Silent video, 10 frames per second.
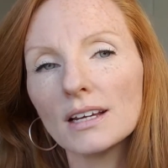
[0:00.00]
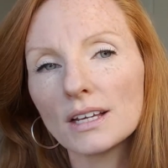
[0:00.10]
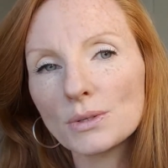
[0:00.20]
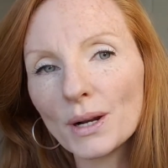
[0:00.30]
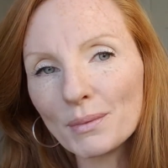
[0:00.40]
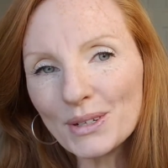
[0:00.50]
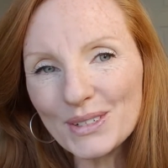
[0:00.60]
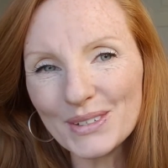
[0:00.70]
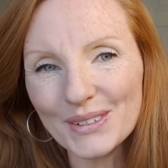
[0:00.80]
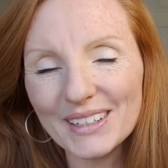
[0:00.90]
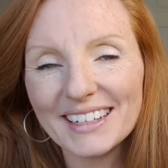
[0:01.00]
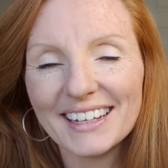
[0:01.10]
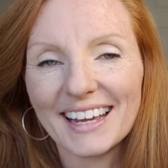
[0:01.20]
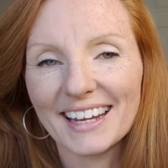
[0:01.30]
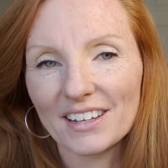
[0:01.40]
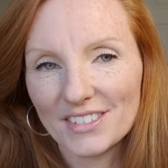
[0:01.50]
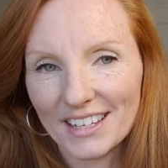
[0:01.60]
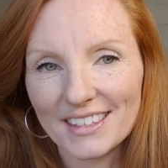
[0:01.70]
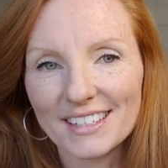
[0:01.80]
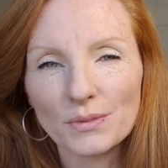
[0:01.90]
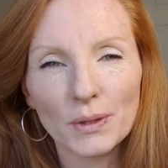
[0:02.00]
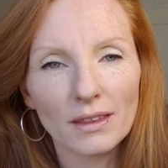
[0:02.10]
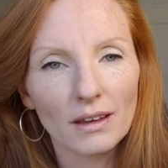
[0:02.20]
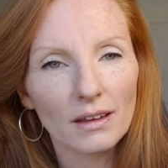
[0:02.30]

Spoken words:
So what I'm going to do, and I've done this with